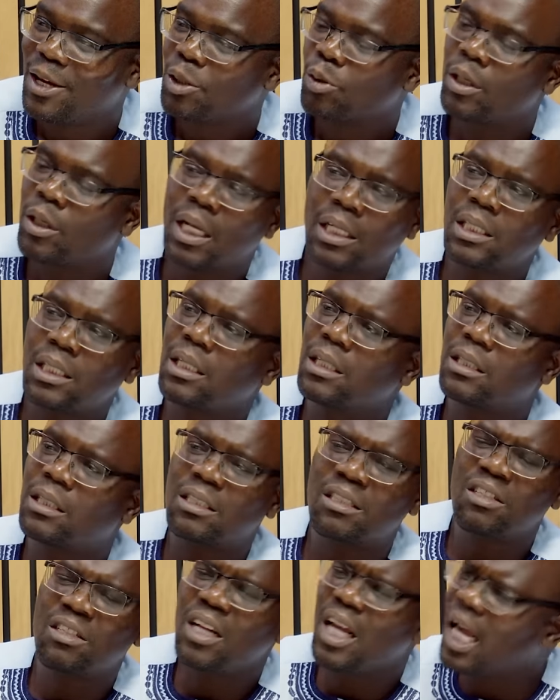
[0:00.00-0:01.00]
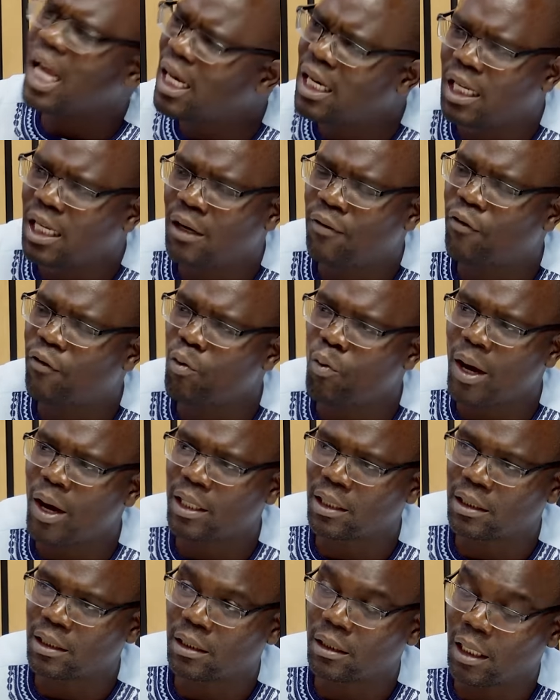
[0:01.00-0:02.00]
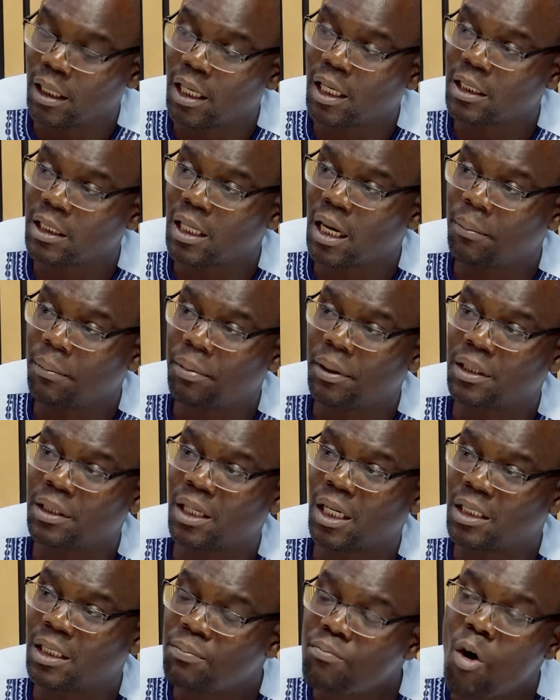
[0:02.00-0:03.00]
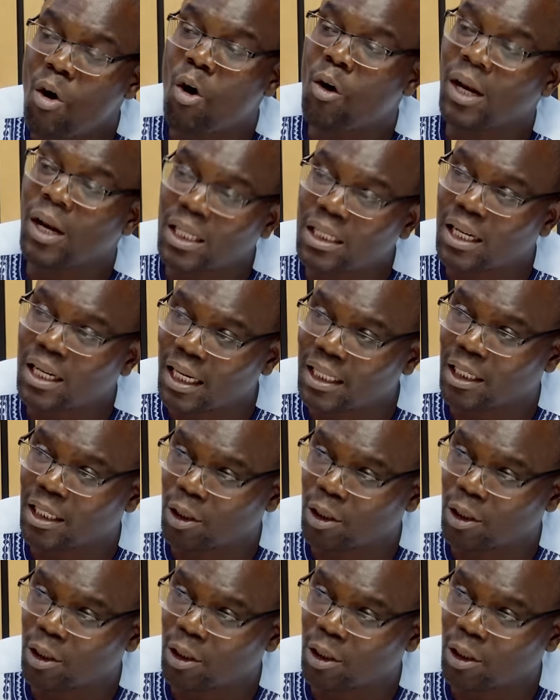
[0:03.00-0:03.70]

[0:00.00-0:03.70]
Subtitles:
So it doesn't really influence the national picture. It's more or less like the